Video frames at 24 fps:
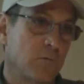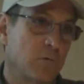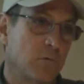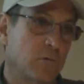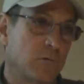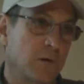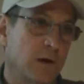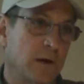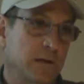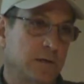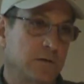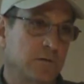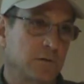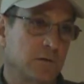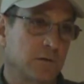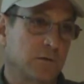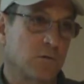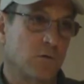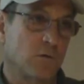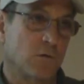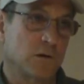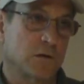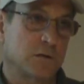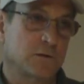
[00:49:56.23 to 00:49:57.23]
We'll run it through the
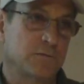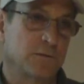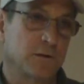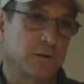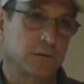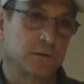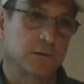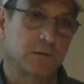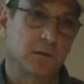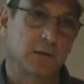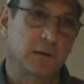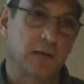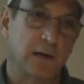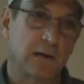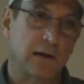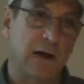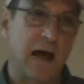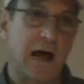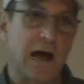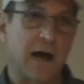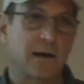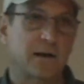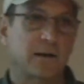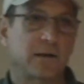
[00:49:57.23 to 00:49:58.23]
coarse filter and then
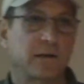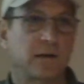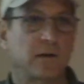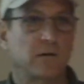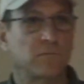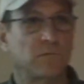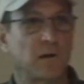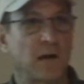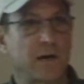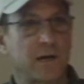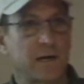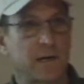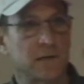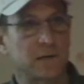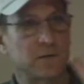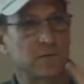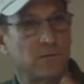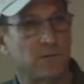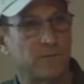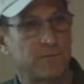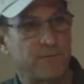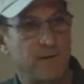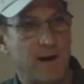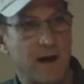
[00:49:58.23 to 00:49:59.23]
out of there right
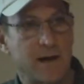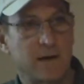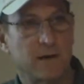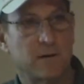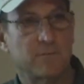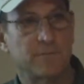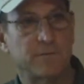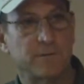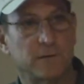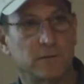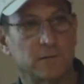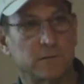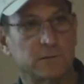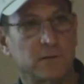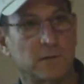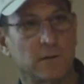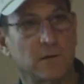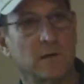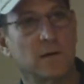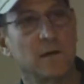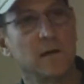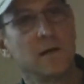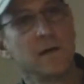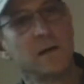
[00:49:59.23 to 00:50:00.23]
into a finer
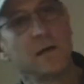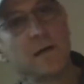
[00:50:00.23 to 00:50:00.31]
filter